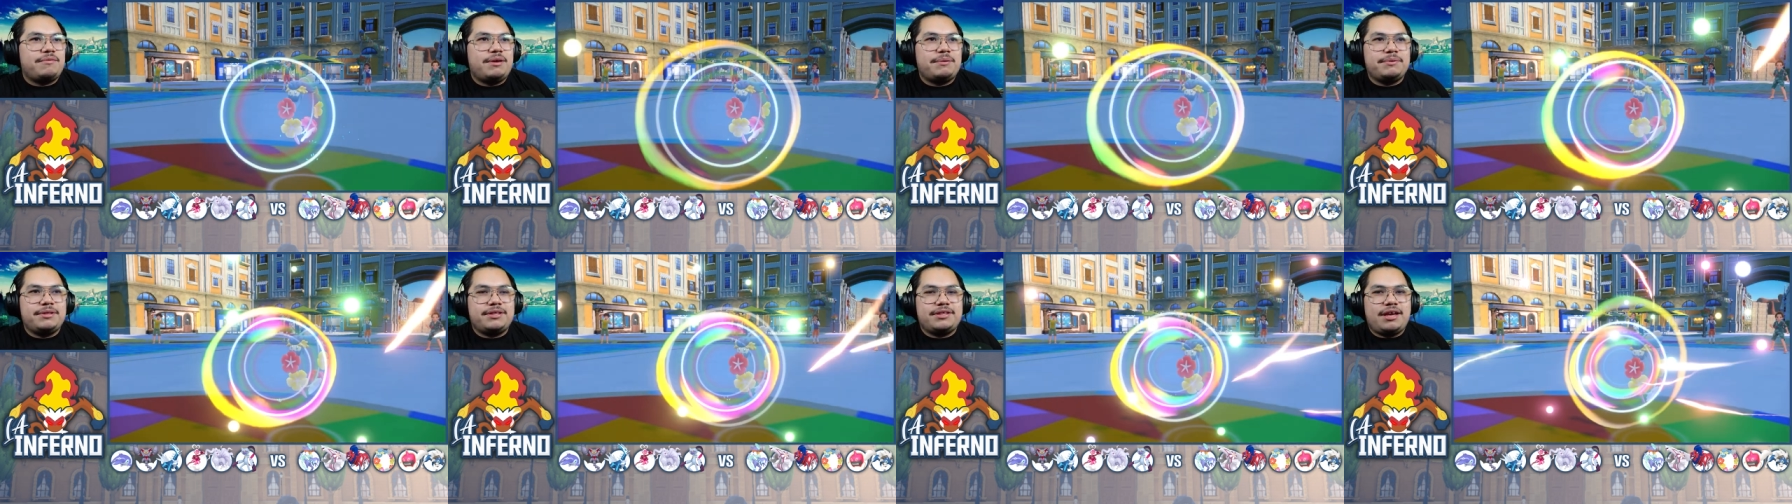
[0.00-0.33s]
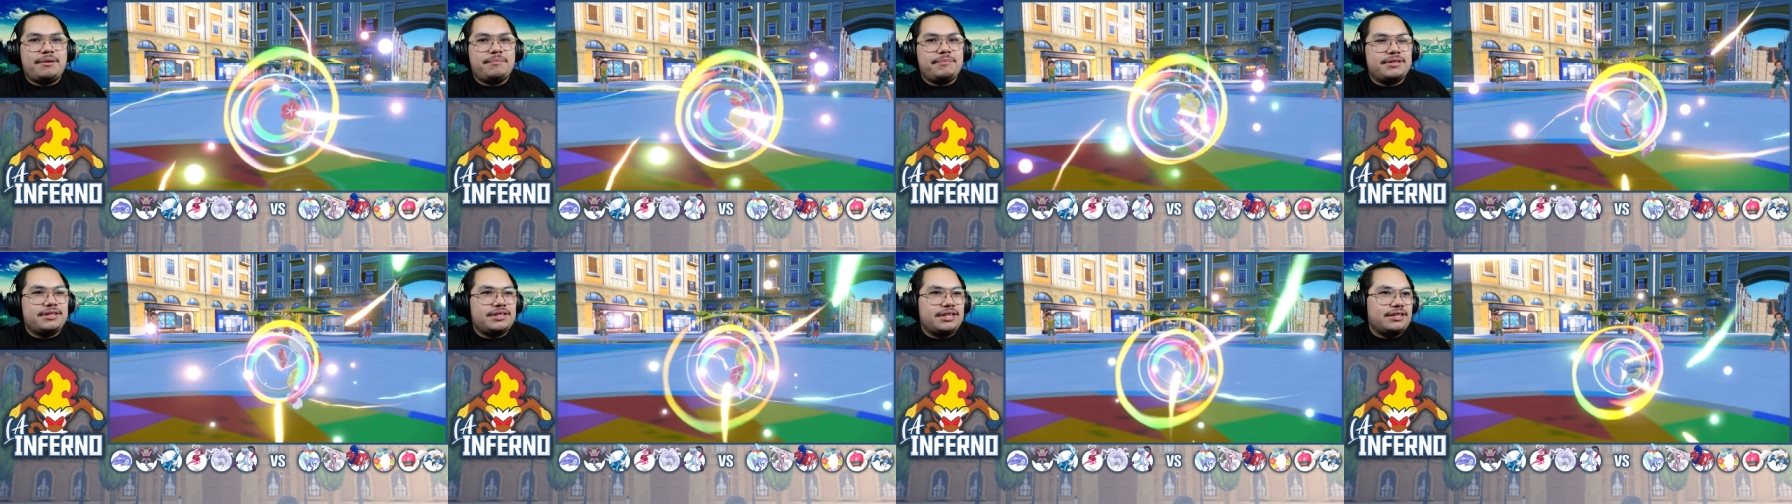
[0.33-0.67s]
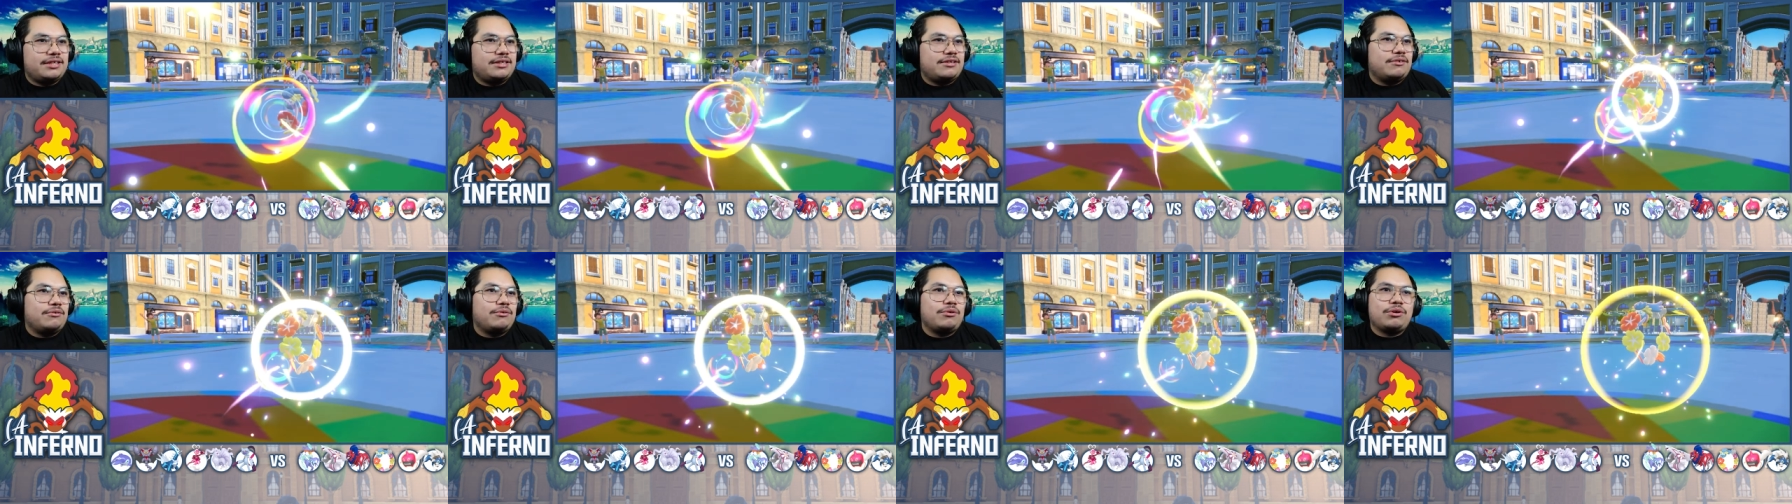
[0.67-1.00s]
Maybe
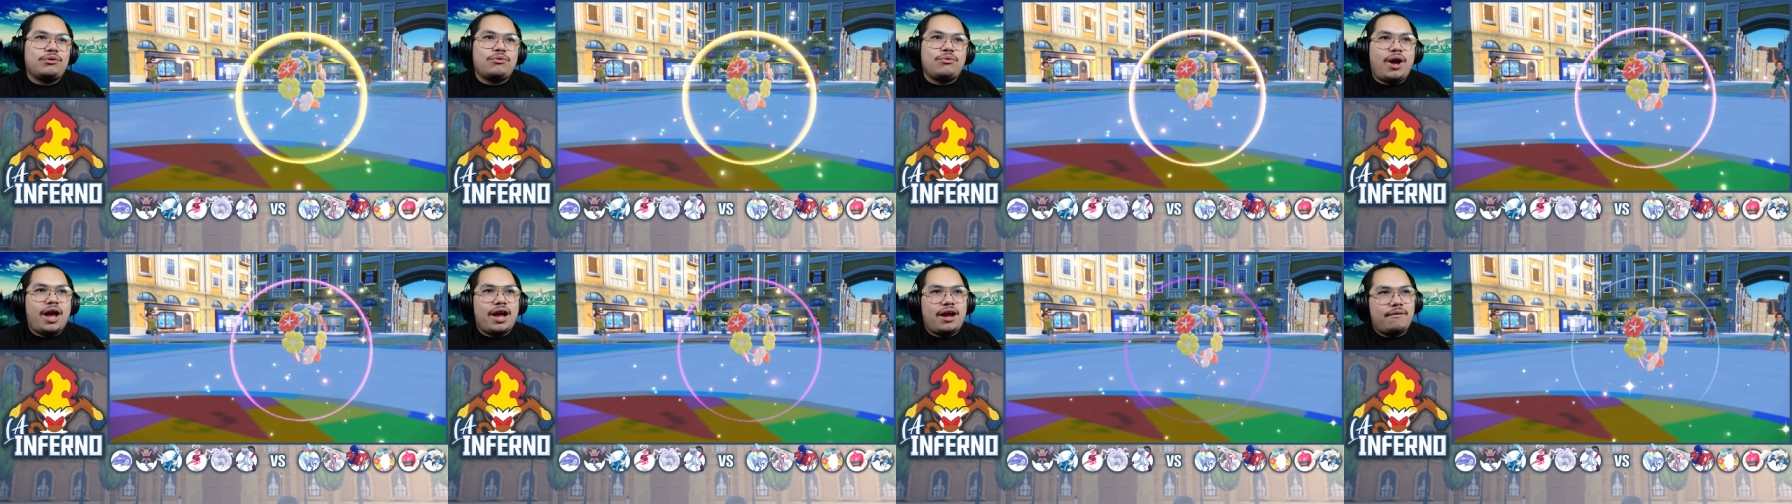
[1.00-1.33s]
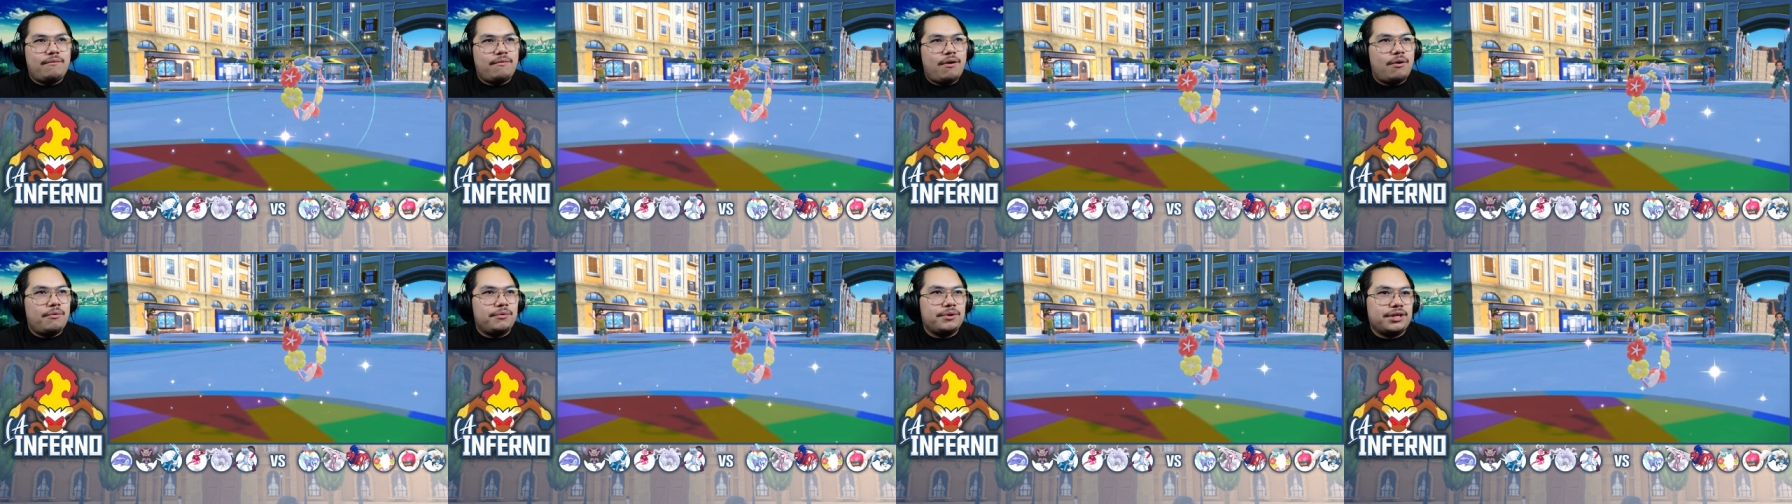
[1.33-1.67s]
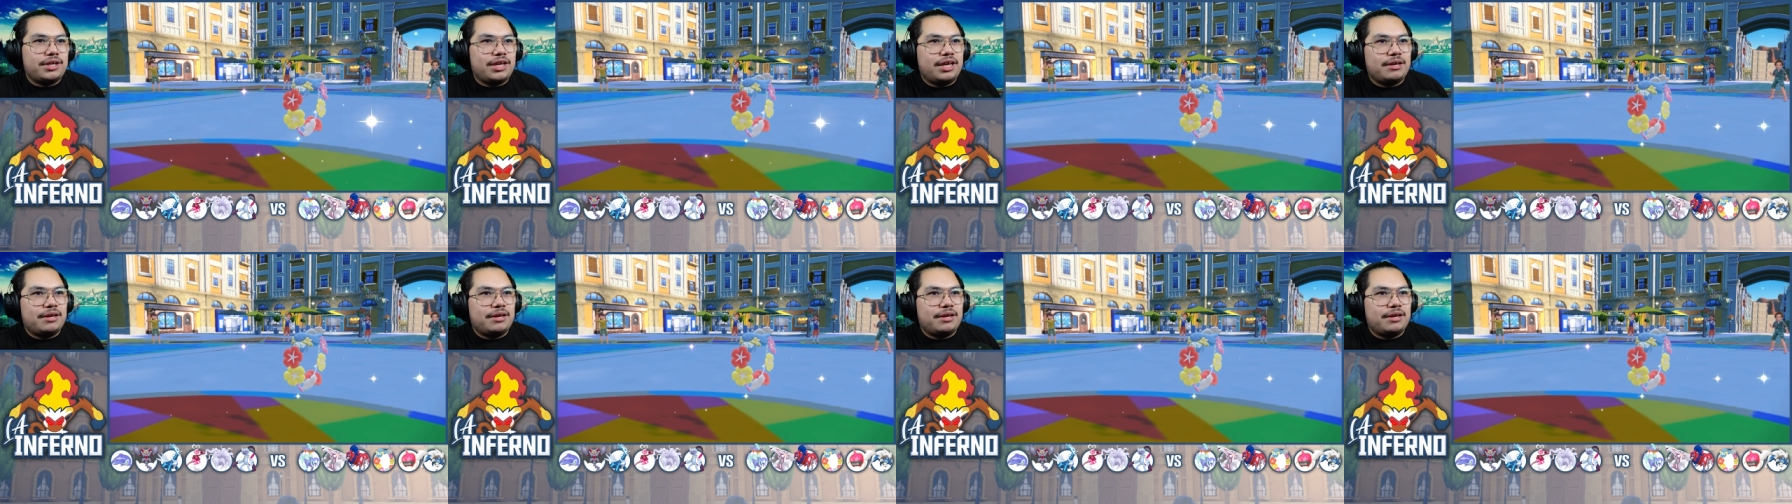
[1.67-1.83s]
Zamazenta or Quaquaval would have